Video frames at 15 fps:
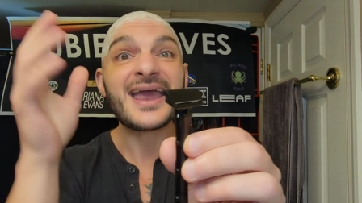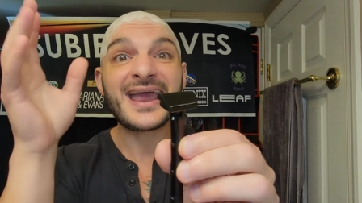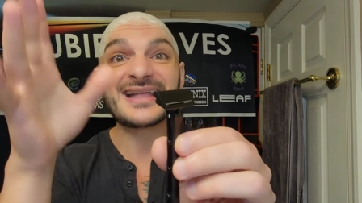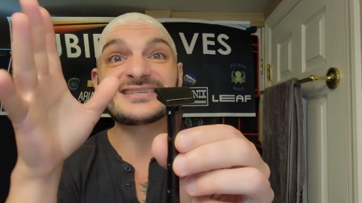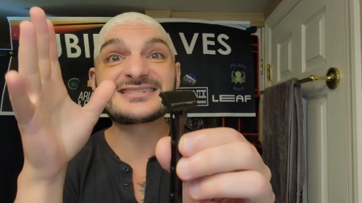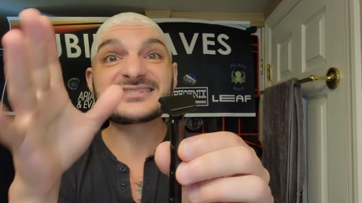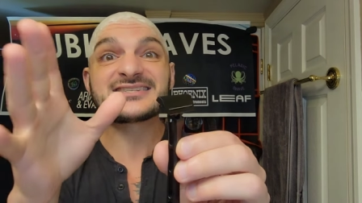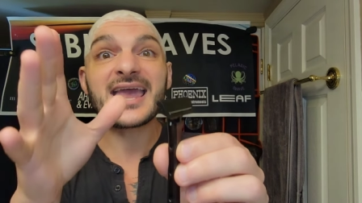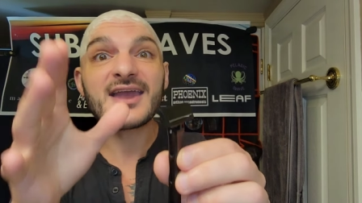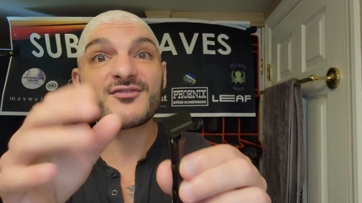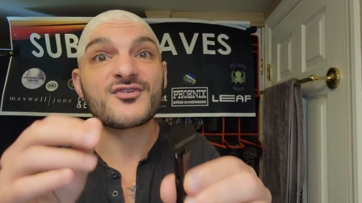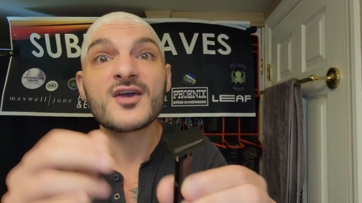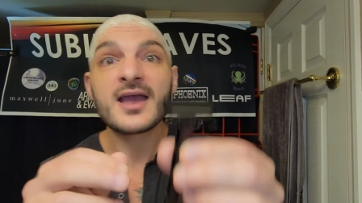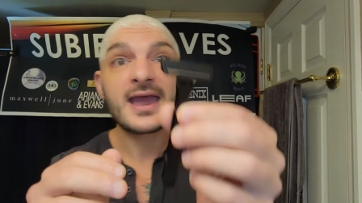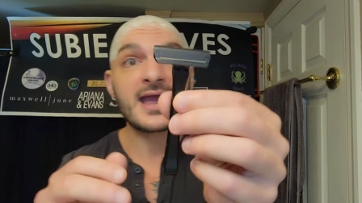It's safe.
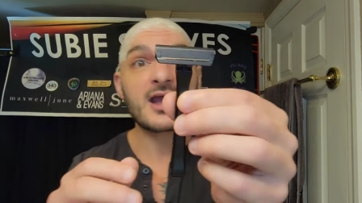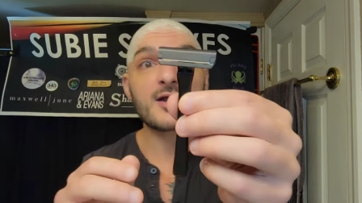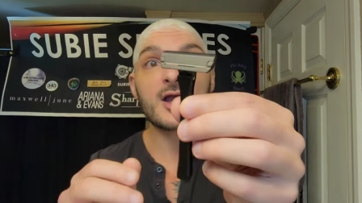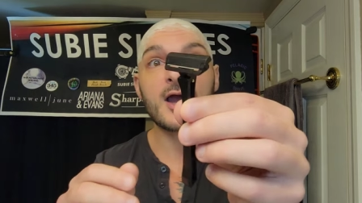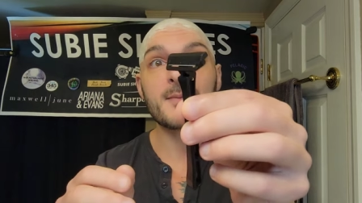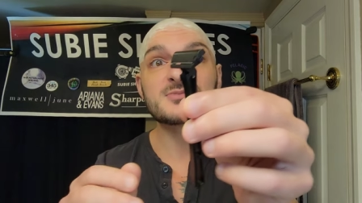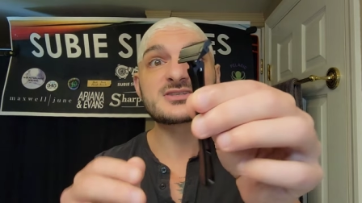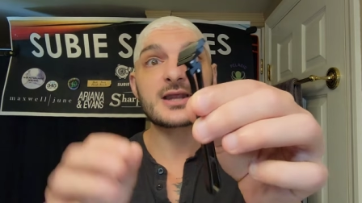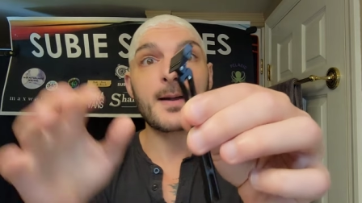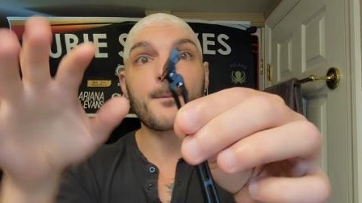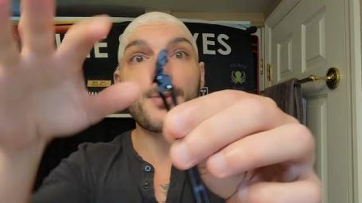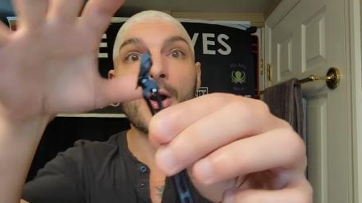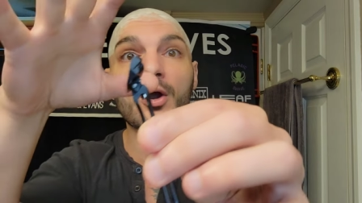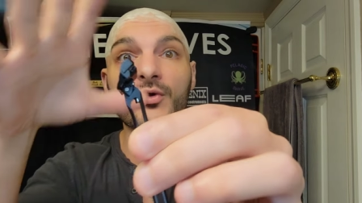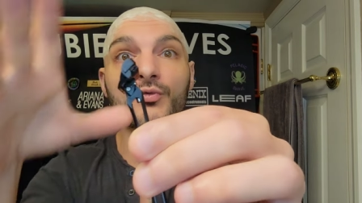It comes
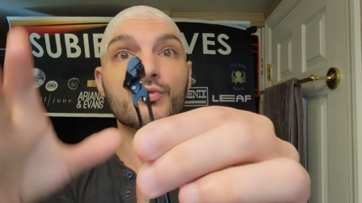apart